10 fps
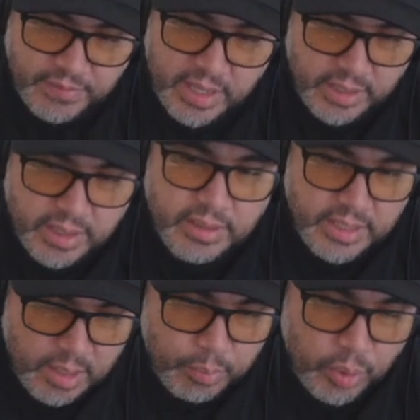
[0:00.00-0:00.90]
Gideon,
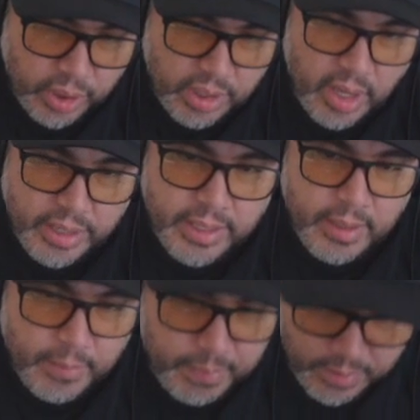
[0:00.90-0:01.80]
keep working on him.